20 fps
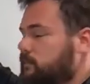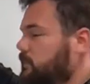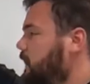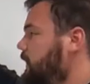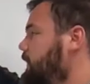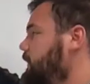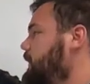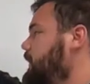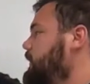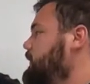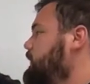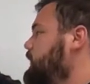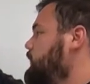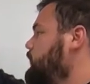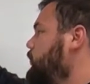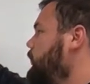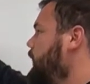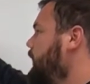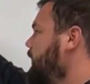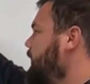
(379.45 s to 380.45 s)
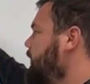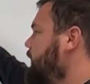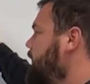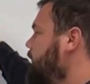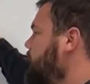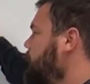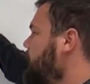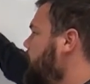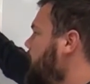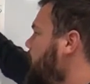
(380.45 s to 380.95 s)
And as it's
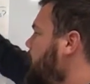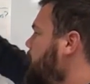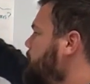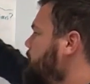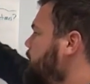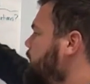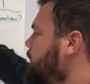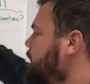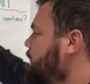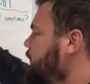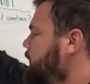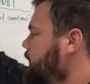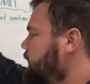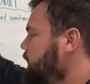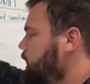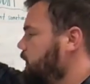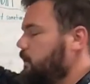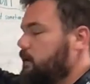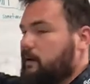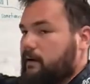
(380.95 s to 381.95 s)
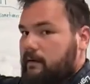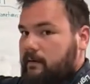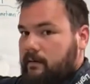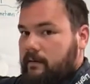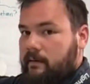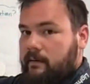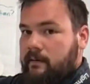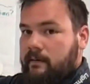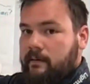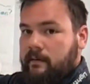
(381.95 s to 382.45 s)
waning, it is
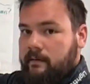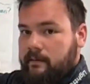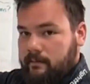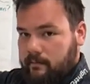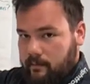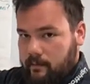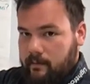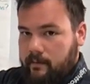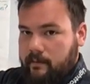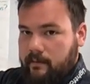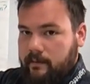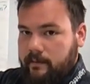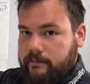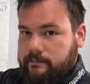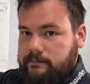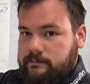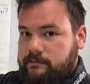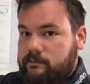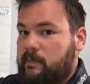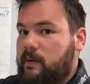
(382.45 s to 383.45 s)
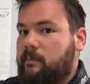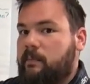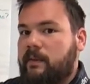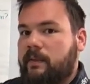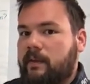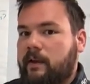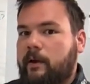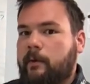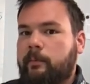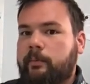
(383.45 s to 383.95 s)
getting darker. Maybe
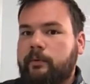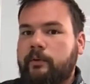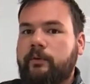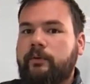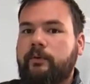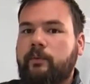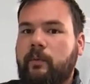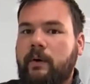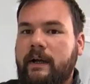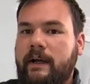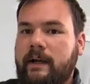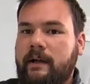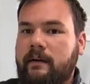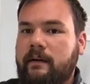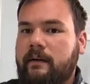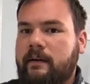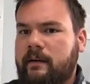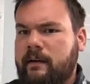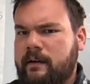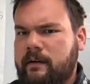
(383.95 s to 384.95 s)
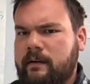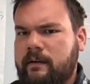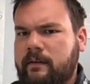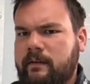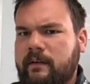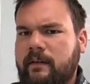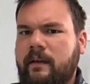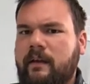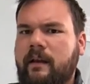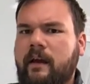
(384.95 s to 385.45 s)
think Bruce Wayne. He
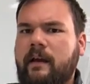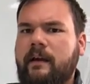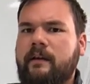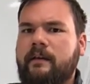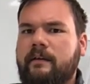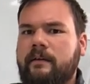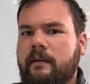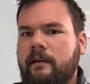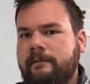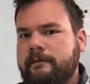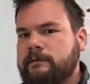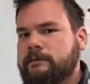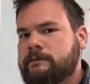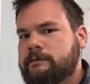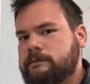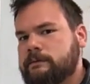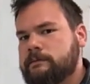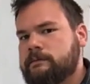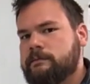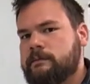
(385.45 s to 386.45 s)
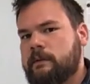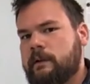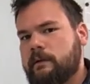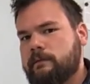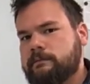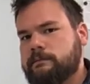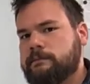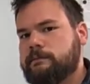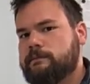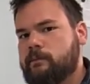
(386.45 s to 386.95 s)
is the night.
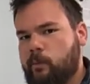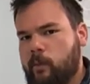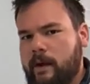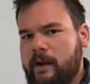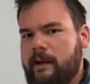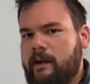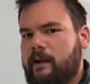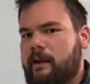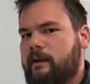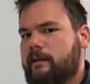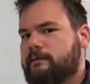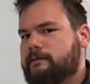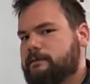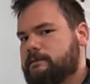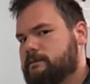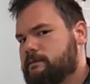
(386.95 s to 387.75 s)
Waning.